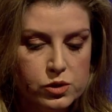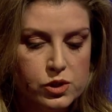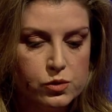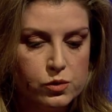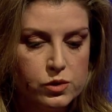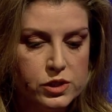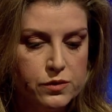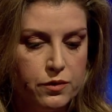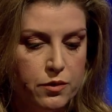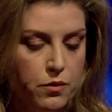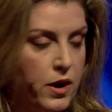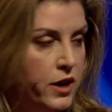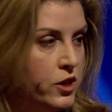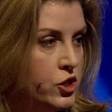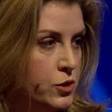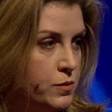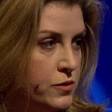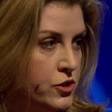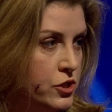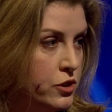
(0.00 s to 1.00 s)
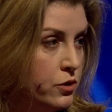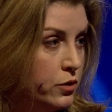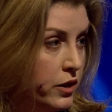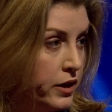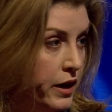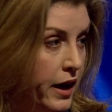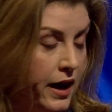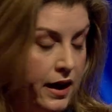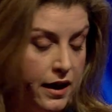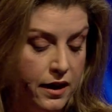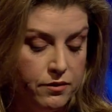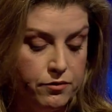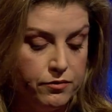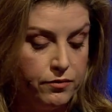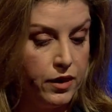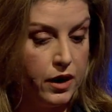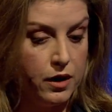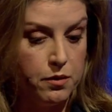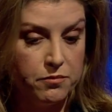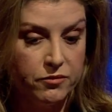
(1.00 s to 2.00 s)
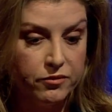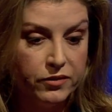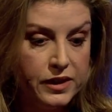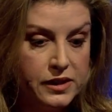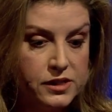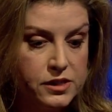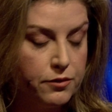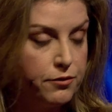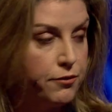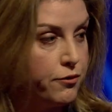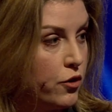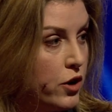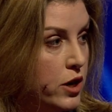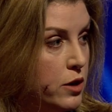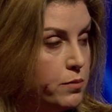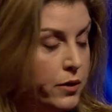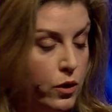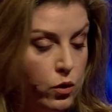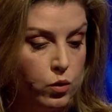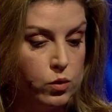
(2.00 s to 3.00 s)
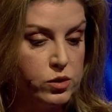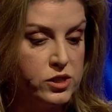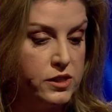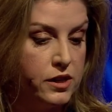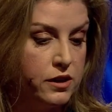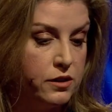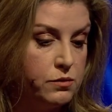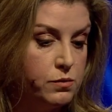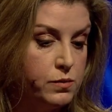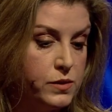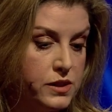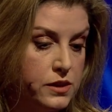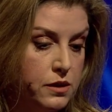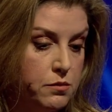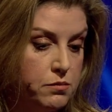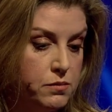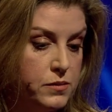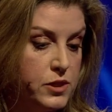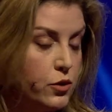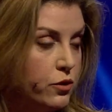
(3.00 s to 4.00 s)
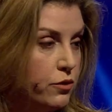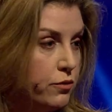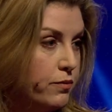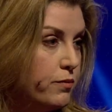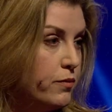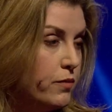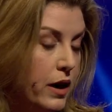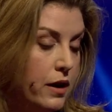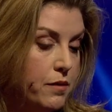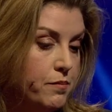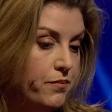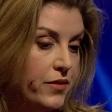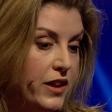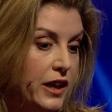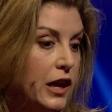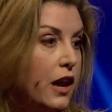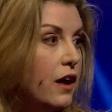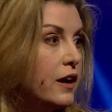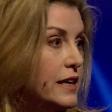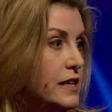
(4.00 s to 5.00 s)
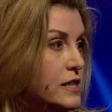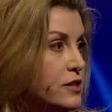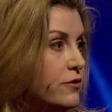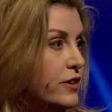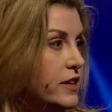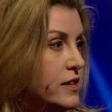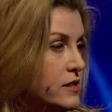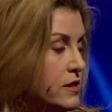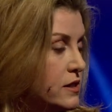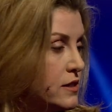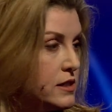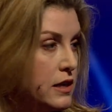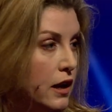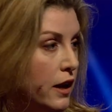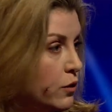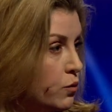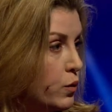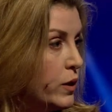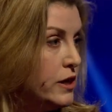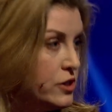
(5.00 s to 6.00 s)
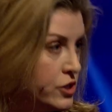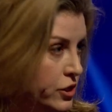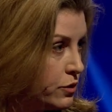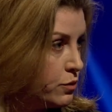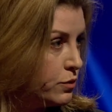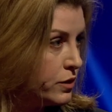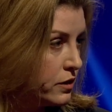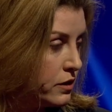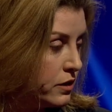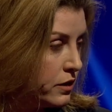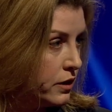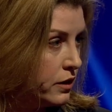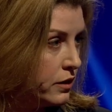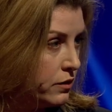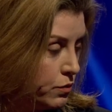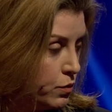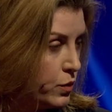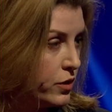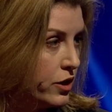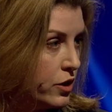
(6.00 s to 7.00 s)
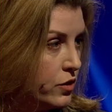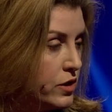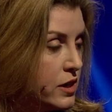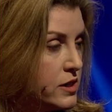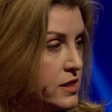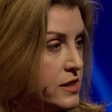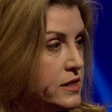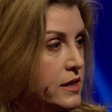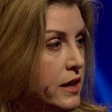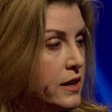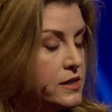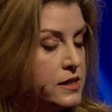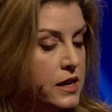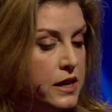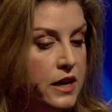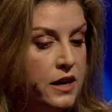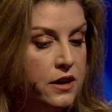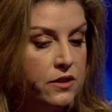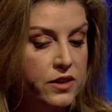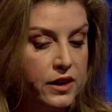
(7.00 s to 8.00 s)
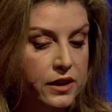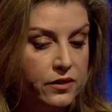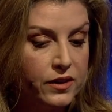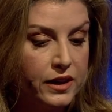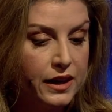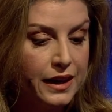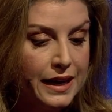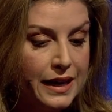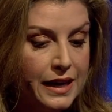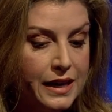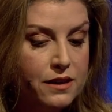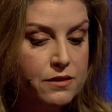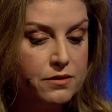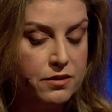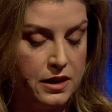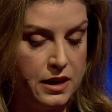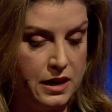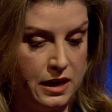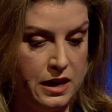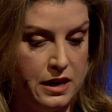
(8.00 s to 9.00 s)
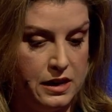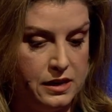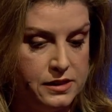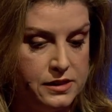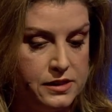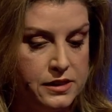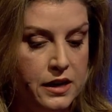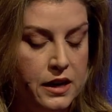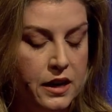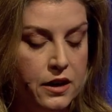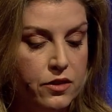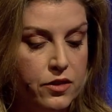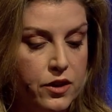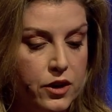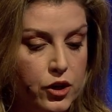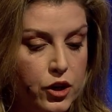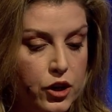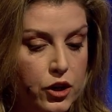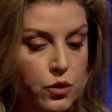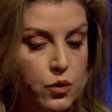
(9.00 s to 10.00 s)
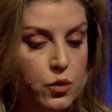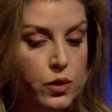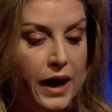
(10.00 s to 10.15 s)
sorts of arrangements you could have, visa-free, but also some sort of light visas like we do with the United States. The key thing is that you